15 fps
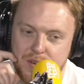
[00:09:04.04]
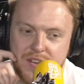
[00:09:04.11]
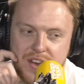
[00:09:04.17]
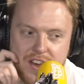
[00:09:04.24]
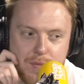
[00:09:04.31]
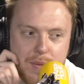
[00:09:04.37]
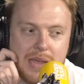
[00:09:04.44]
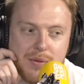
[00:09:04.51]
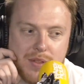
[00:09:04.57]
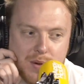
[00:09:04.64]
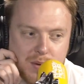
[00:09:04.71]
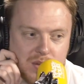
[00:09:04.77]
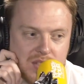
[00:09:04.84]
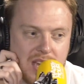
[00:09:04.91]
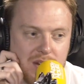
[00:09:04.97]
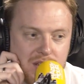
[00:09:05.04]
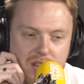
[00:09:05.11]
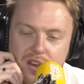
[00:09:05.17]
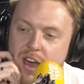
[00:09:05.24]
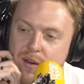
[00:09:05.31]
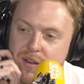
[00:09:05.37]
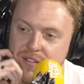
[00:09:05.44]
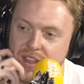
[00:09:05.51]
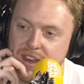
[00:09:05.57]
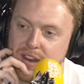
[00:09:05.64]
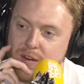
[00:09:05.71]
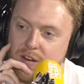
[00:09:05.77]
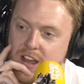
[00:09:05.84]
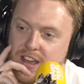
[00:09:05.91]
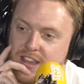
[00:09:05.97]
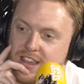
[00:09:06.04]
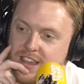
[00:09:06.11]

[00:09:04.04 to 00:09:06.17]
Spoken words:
enough people that will tell you no if they don't like it?